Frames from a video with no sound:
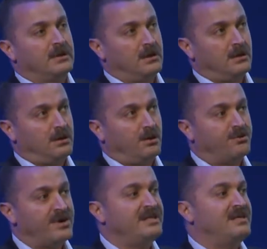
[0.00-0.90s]

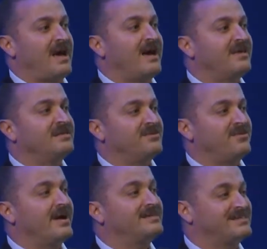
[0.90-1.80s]
already
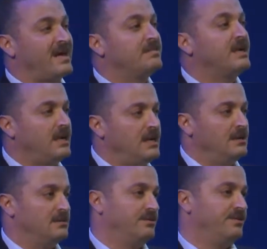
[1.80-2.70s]
identified some key
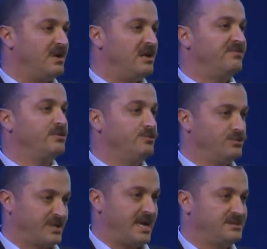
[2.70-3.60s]
relevant
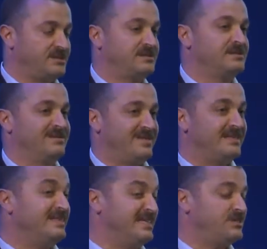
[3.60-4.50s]
use cases
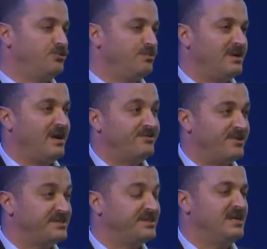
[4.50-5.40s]
that needs to be
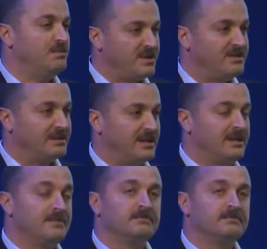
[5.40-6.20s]
addressed immediately.